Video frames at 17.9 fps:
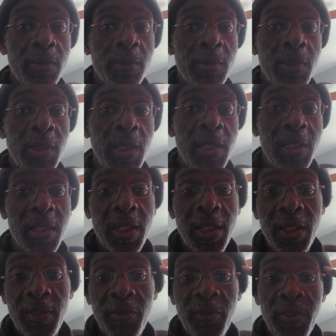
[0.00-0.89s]
because it
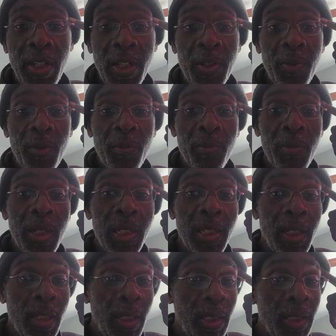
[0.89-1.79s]
can affect you
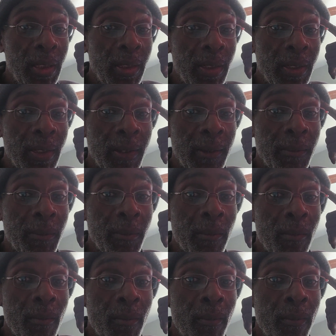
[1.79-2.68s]
mentally.
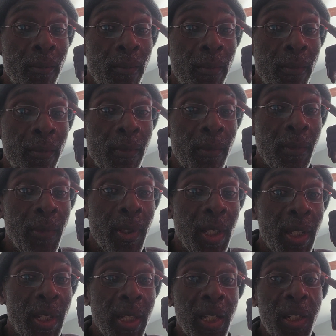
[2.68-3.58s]

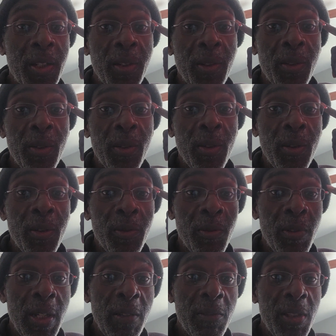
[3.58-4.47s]
The next thing you know,
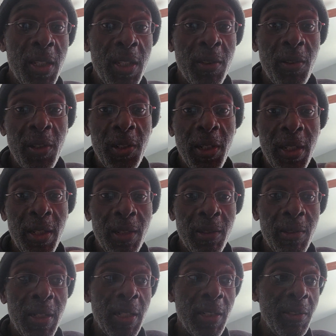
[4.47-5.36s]
you got
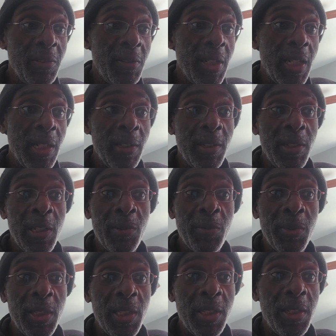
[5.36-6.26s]
to deal
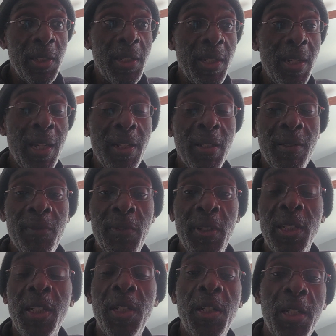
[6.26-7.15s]
with this negative
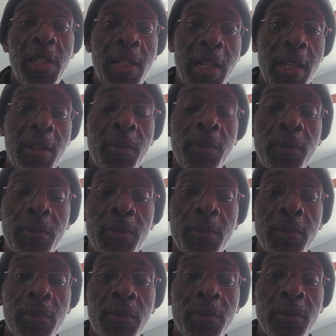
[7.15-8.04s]
energy now.
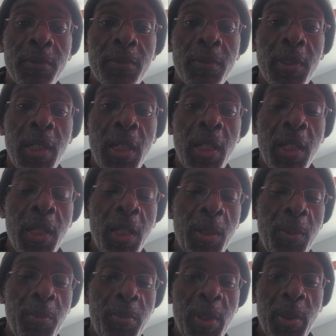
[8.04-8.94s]

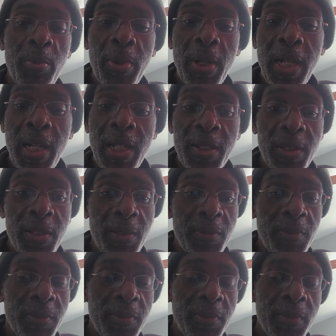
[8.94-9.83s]
Be
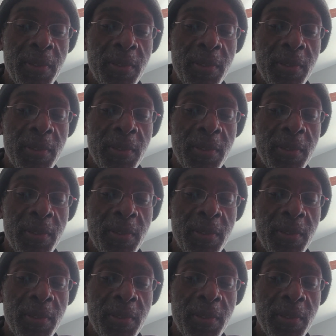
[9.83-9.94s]
positive.